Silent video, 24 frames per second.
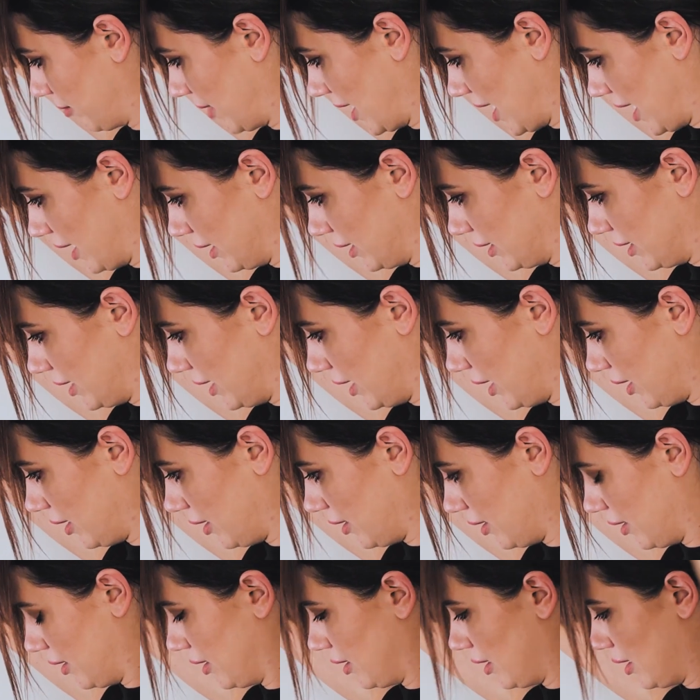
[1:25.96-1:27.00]
of my head is here,
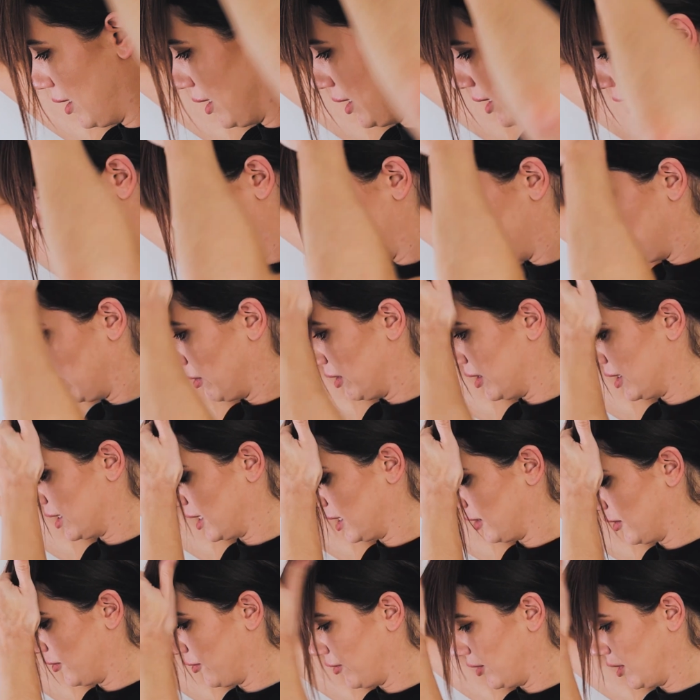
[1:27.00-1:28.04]
so it's
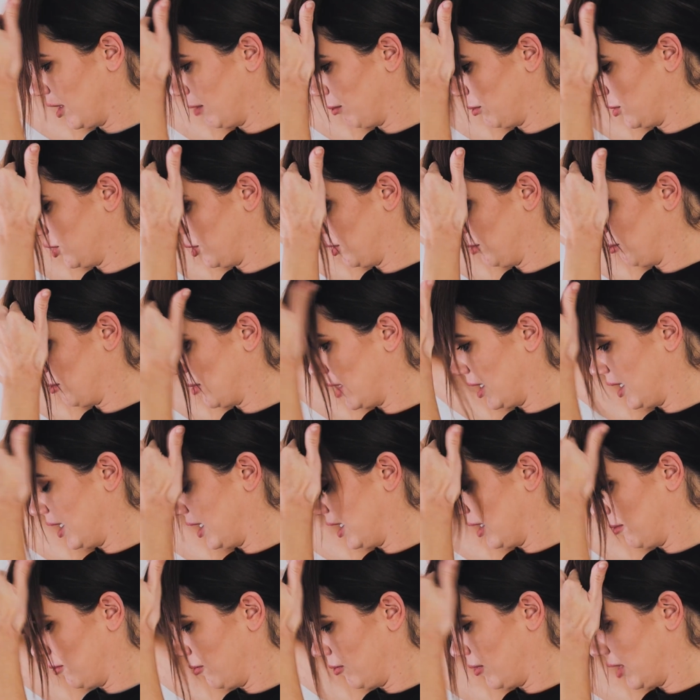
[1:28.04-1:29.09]
kind of in between
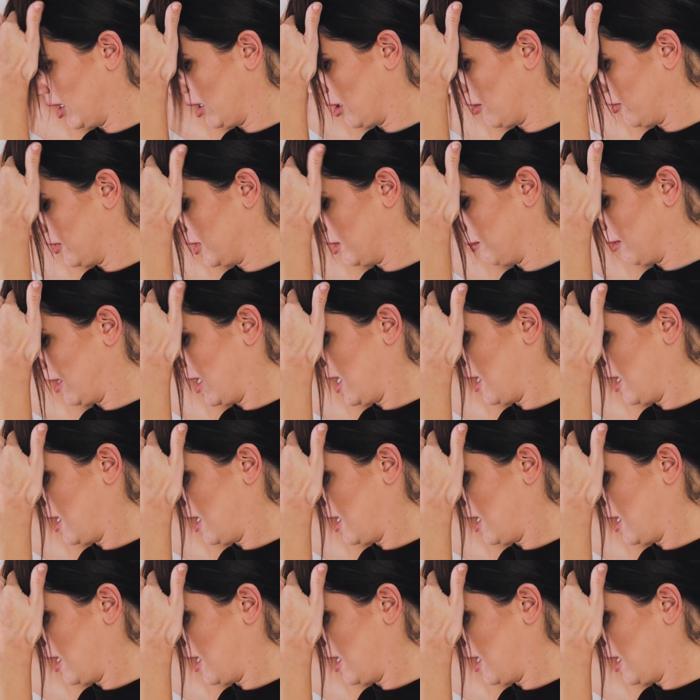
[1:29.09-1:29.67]
my obviously my